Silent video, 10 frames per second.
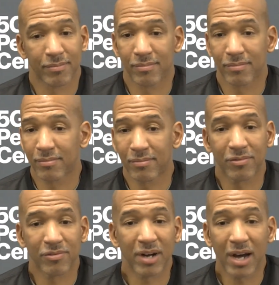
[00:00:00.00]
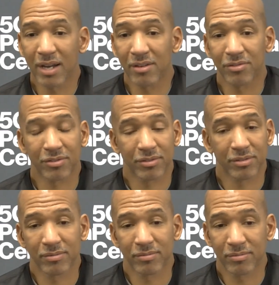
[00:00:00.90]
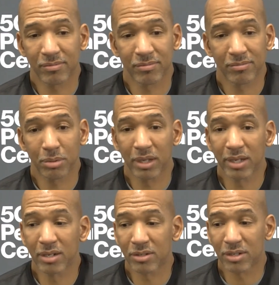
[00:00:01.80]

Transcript: five players